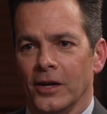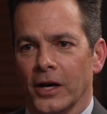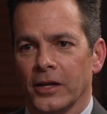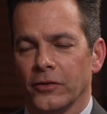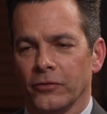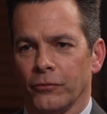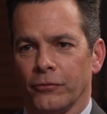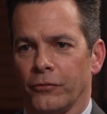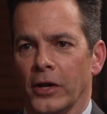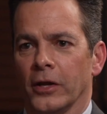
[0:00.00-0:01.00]
I get this
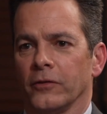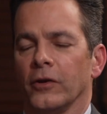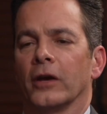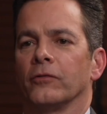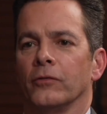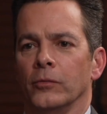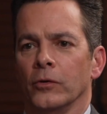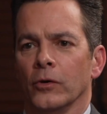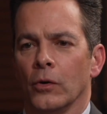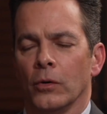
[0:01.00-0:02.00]
frantic text from
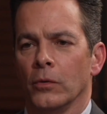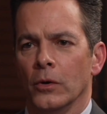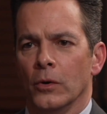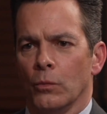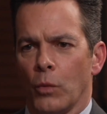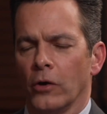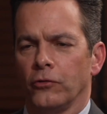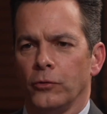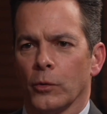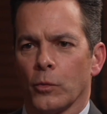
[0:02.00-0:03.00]
you going, Why
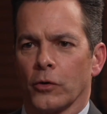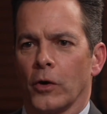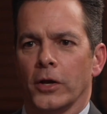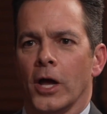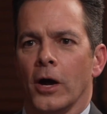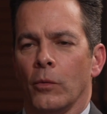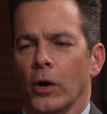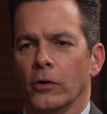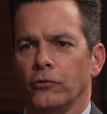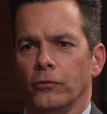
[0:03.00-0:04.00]
aren't you at work right now?
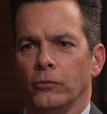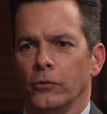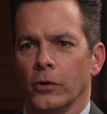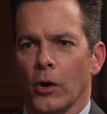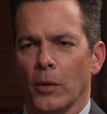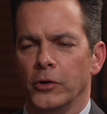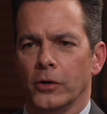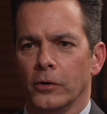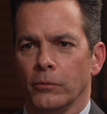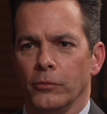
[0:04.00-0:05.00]
Why aren't you, you know, I'm
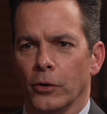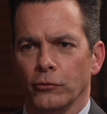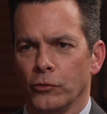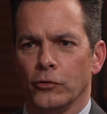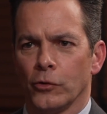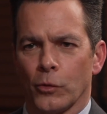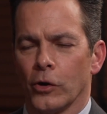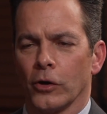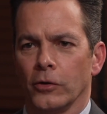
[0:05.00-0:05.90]
here, you know, doing your work